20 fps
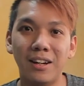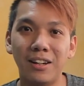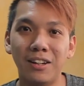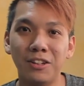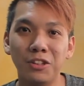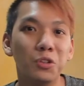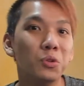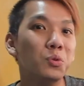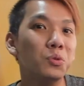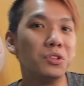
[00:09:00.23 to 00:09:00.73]

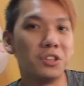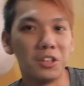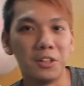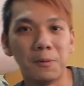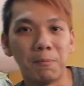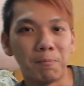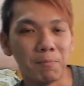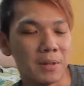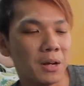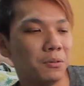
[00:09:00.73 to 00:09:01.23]
user
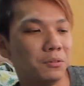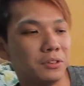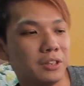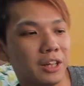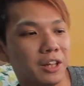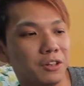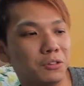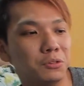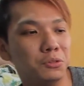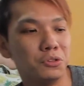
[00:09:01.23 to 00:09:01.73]
out
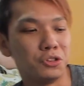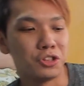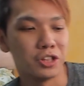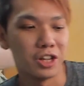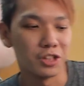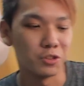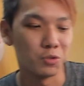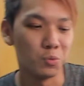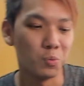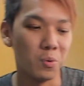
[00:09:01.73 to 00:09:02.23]
there who
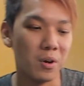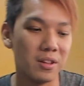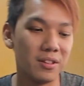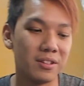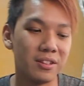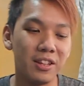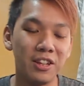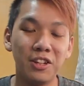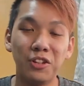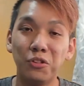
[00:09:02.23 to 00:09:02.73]
just
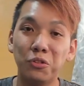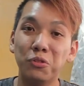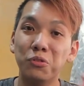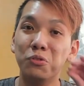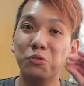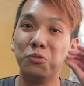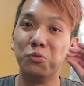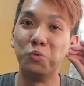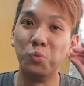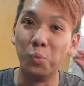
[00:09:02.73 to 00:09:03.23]
wants it to
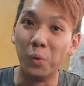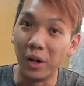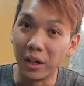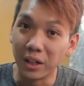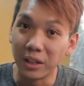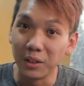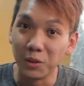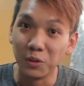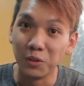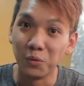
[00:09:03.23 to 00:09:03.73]

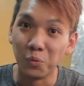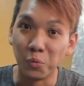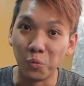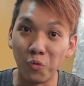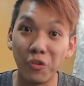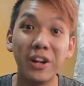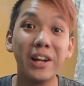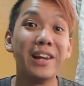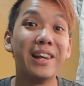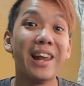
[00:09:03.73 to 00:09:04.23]
work
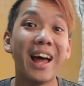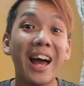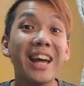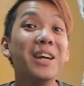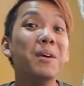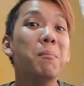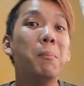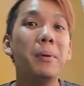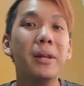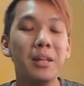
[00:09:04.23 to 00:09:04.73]

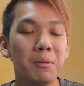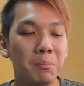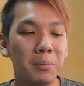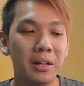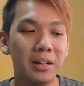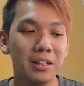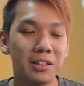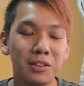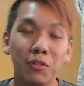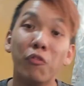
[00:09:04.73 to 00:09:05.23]
reliably,
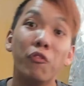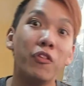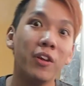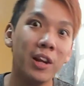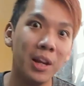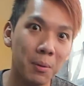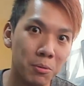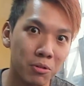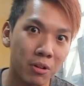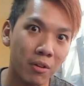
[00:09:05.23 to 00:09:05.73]
because
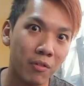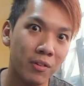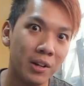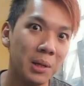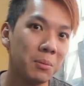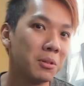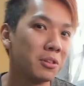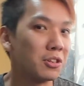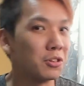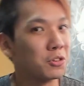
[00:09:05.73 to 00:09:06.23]
Philips
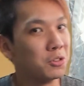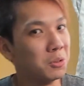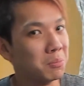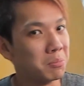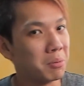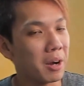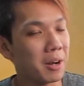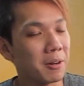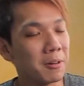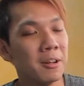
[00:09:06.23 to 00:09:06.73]
is a good
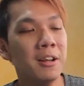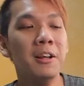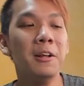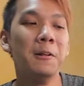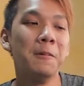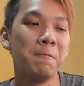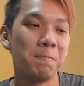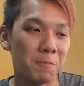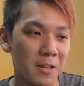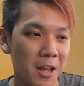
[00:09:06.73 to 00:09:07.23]
brand.
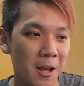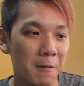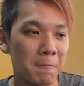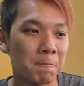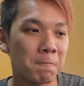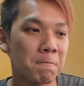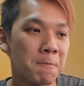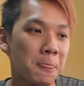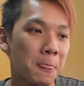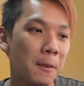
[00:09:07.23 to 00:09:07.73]
Yeah.
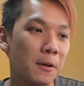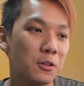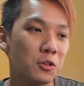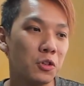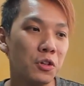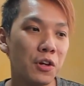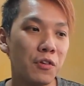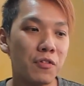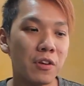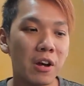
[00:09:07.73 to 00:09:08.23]
So
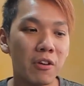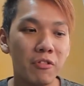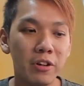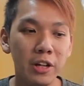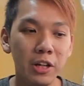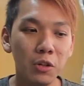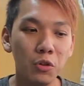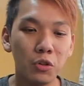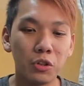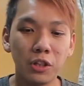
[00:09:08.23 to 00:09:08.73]
if you are
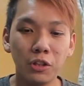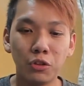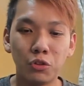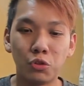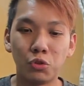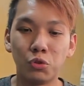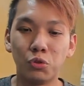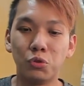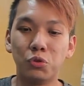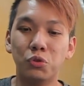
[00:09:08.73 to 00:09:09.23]
really looking
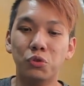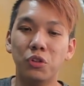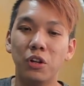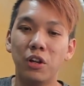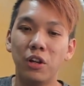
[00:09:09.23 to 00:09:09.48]
to